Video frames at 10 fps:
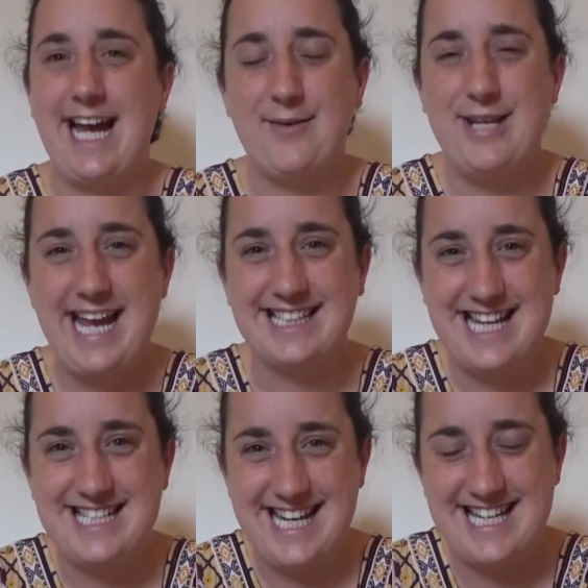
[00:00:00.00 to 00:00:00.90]
Our next
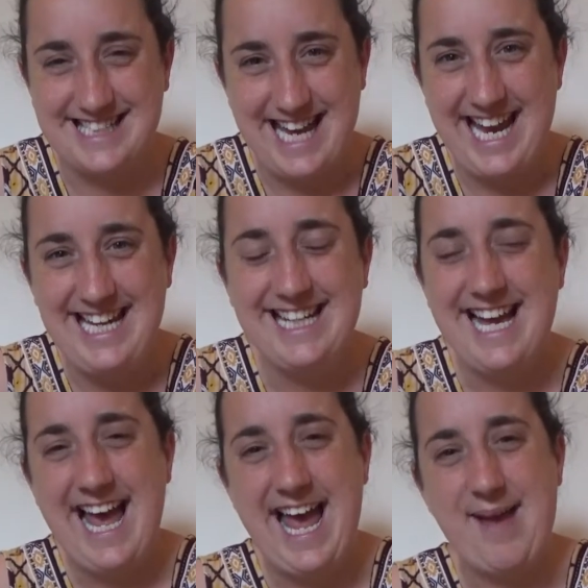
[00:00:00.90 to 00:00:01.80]
letter is K,
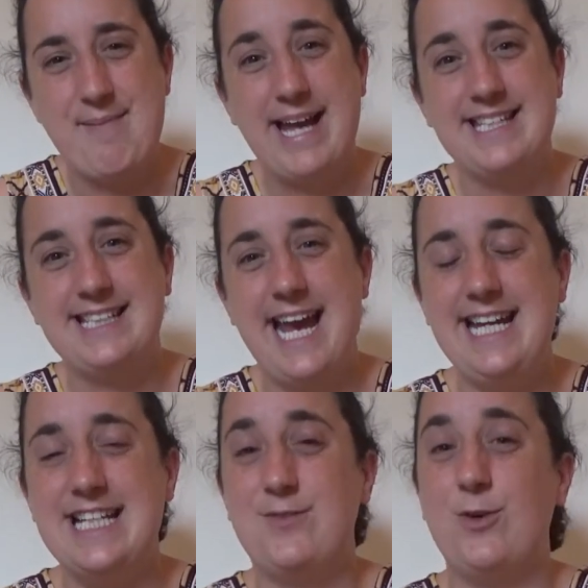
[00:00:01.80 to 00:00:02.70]
and
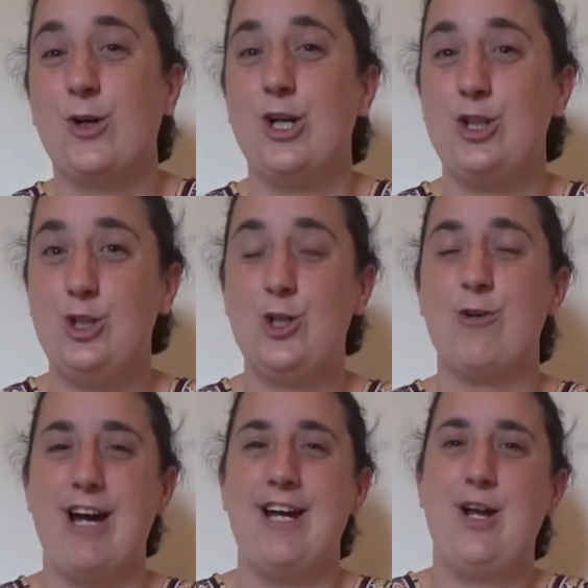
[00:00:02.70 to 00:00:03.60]
K is for
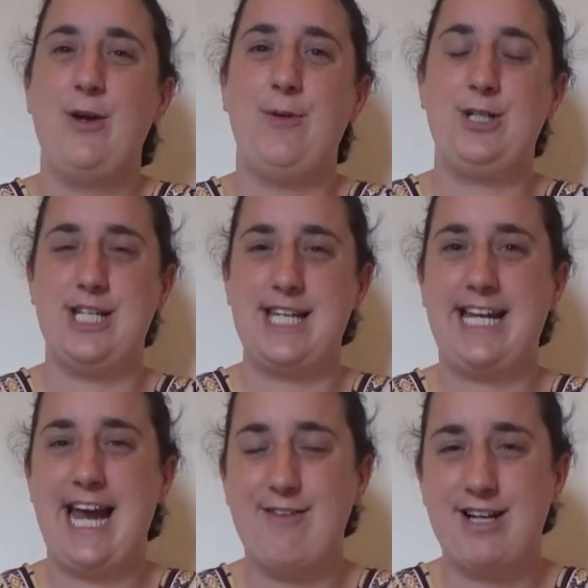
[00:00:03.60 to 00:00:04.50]
Keturah, which is a
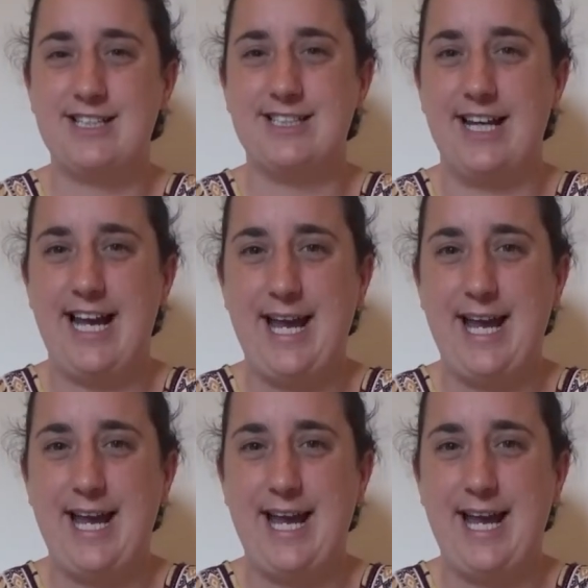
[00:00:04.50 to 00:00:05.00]
character